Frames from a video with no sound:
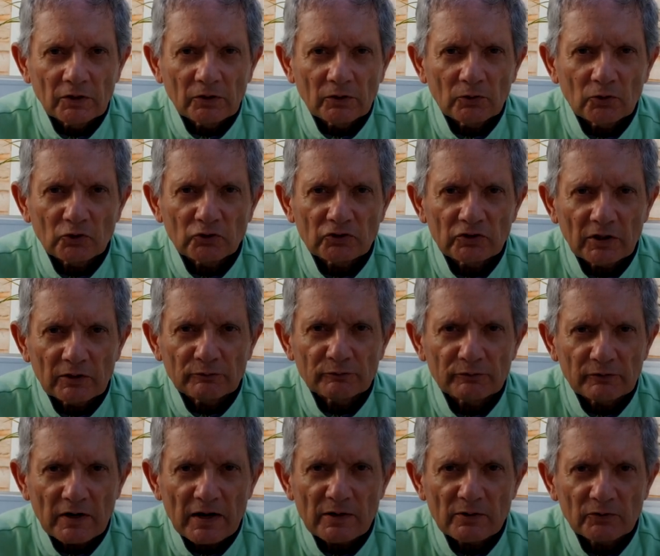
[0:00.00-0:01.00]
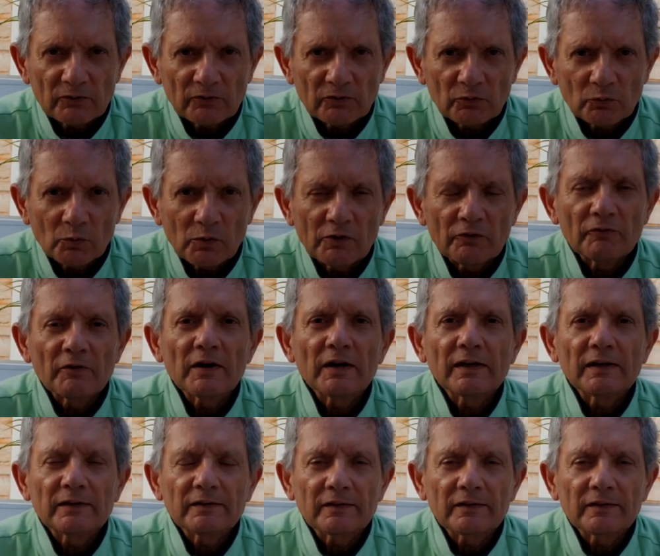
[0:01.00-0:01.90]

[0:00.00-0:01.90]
or tough rounds, will really